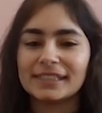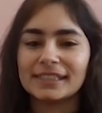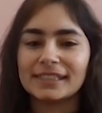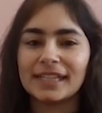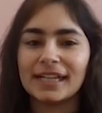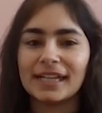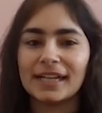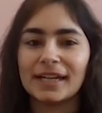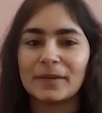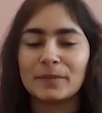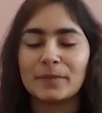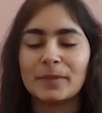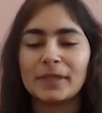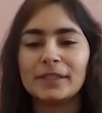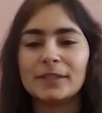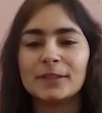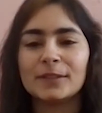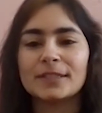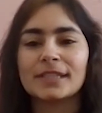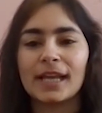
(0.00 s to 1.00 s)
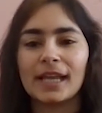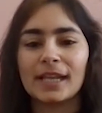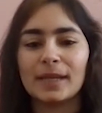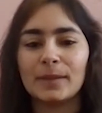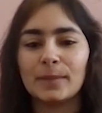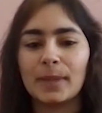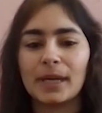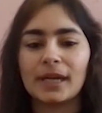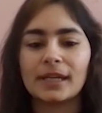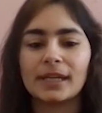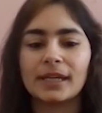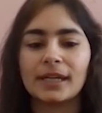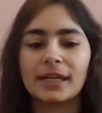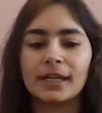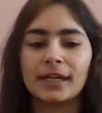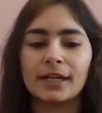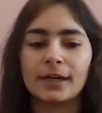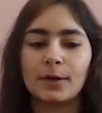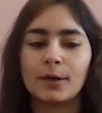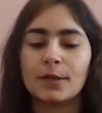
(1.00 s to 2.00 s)
yeah, I've been to
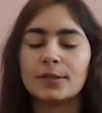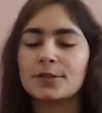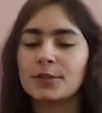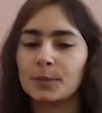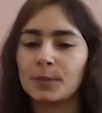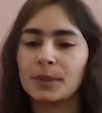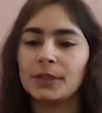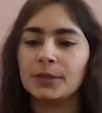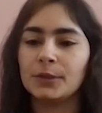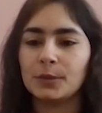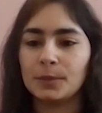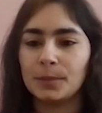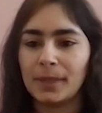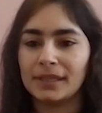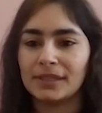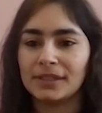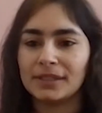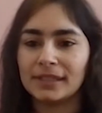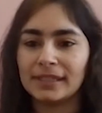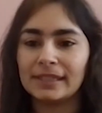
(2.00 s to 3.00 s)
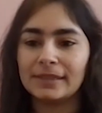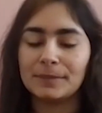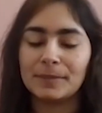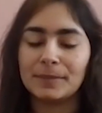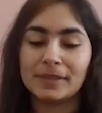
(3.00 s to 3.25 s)
Salamanca, also been to Madrid.